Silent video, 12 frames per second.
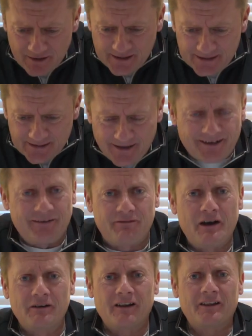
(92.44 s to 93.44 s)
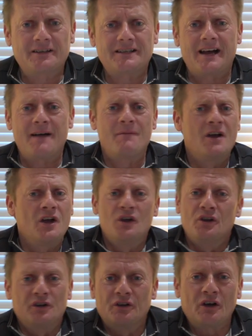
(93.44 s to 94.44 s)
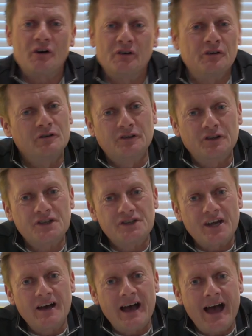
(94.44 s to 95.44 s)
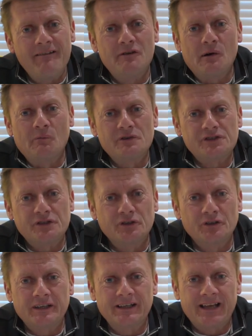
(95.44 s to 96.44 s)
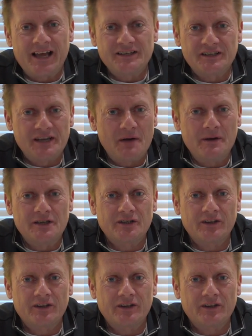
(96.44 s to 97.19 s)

looking down at your phone a lot of the time. Not at Augusta. Everyone was talking, getting to know each